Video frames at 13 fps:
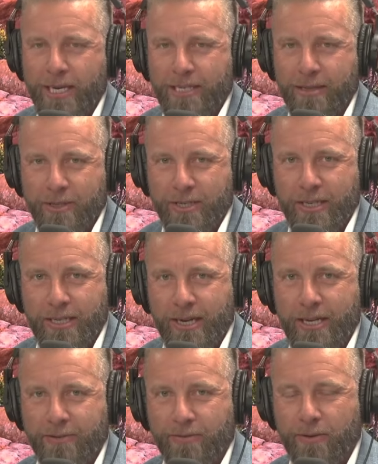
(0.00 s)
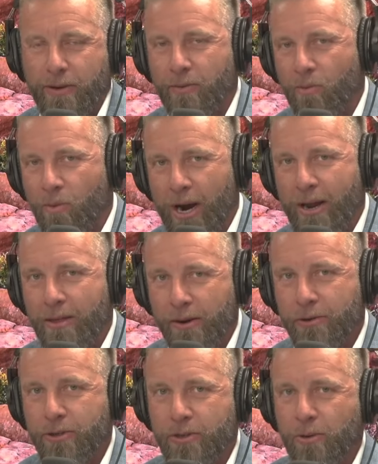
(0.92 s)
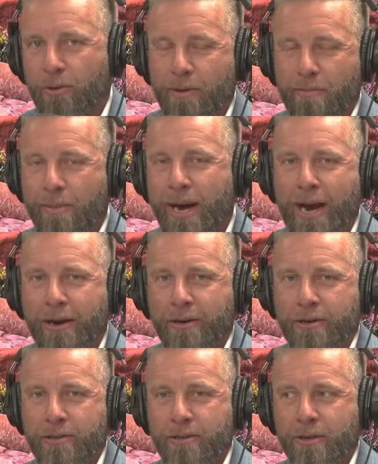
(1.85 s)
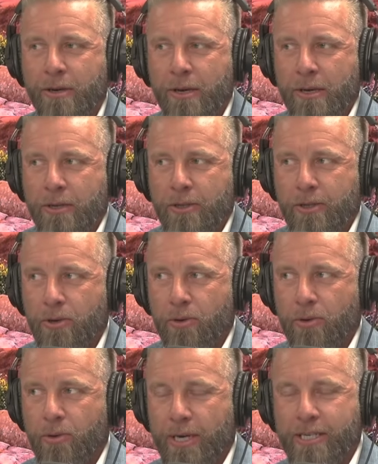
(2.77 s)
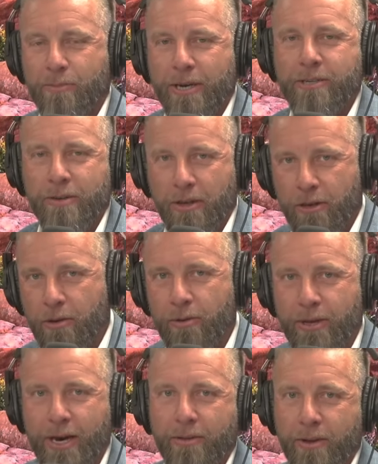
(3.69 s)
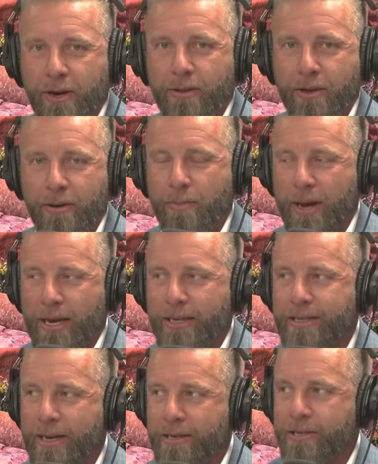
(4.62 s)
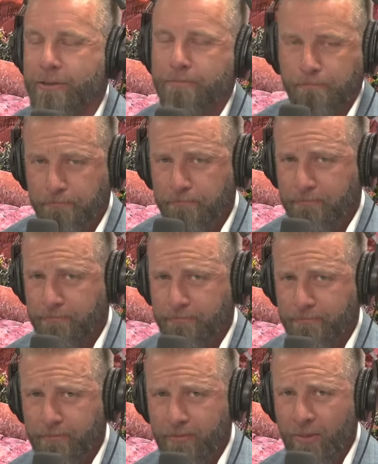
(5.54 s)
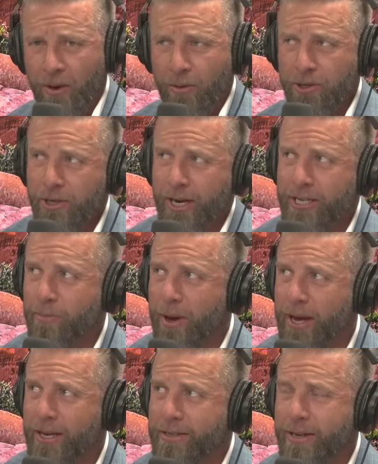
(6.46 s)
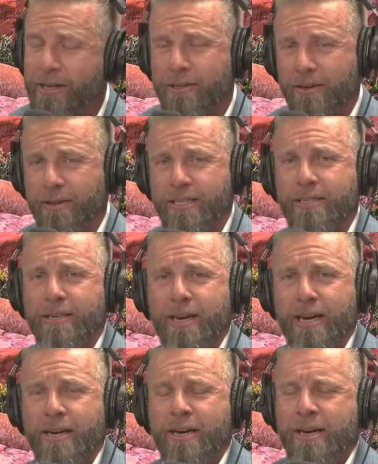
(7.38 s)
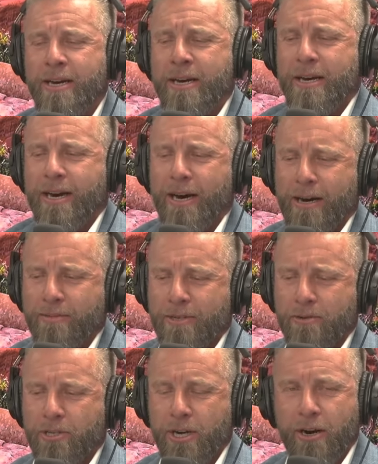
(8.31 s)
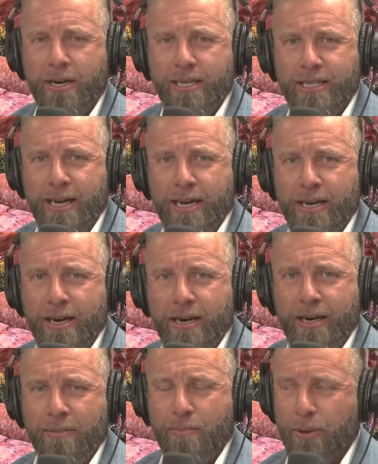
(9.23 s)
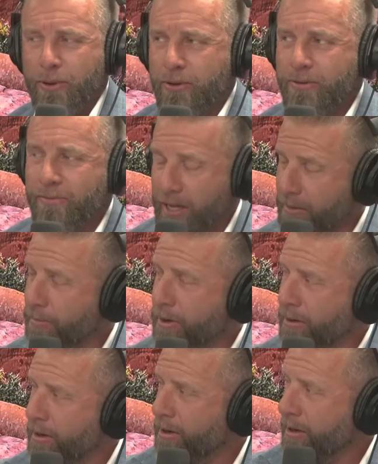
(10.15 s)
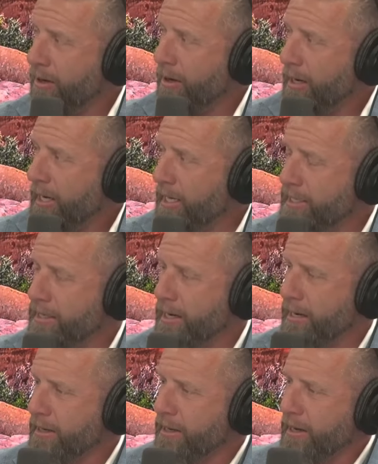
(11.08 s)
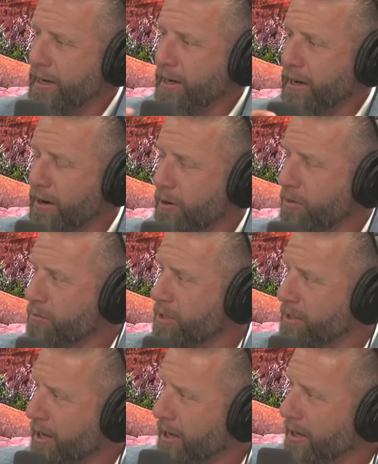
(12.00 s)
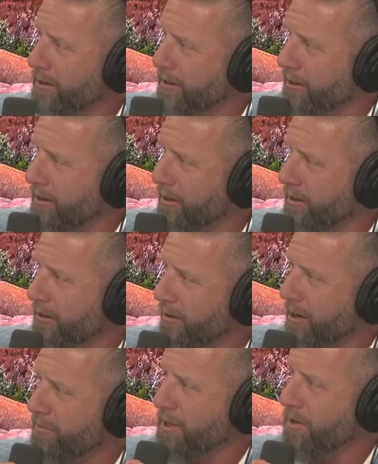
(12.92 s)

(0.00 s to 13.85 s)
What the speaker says: them successful and why their story matters to especially the youth out there that are paying attention. I want you guys paying attention to this today. So Jared is a builder developer. He's done homes, and, I'm in the